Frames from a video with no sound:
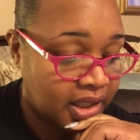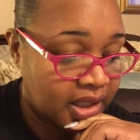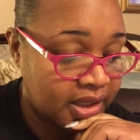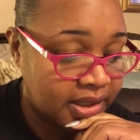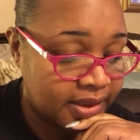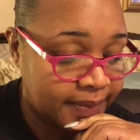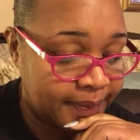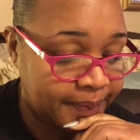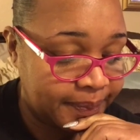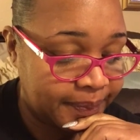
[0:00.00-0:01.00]

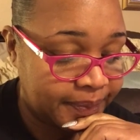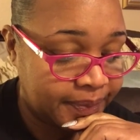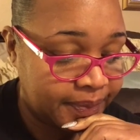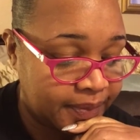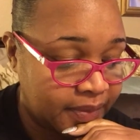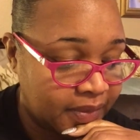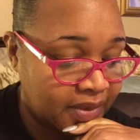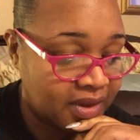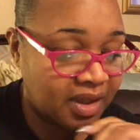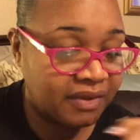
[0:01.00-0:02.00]

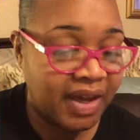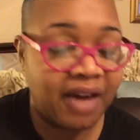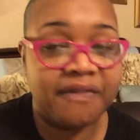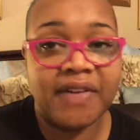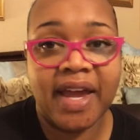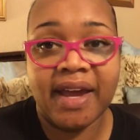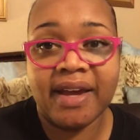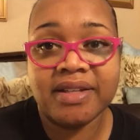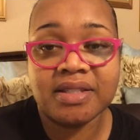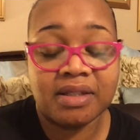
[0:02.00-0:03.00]
of how
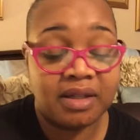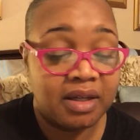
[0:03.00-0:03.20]
fast